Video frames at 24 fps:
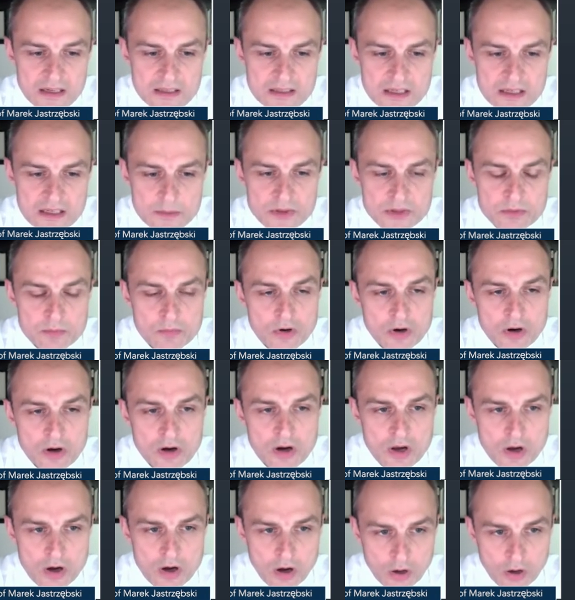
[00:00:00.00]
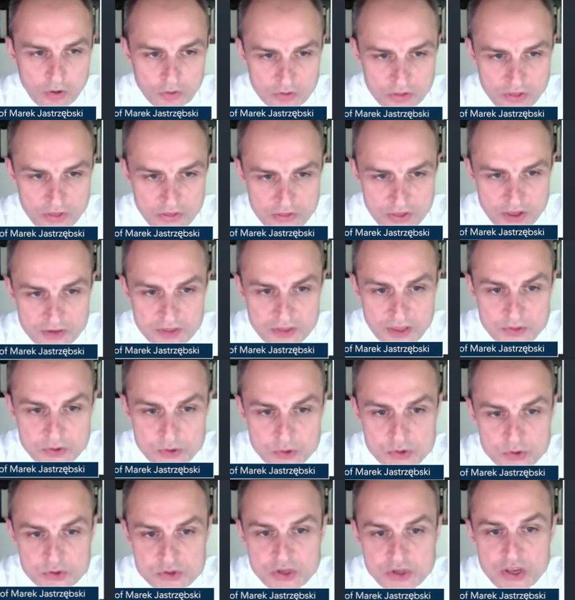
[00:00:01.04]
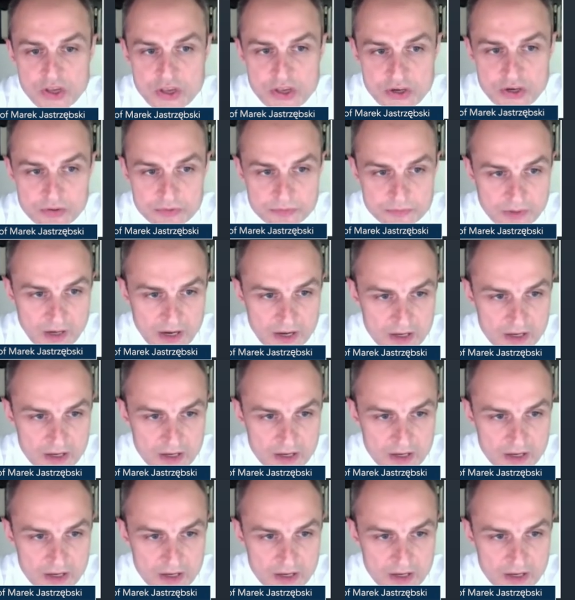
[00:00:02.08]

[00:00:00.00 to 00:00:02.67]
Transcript: a little bit more on the thing that you see here.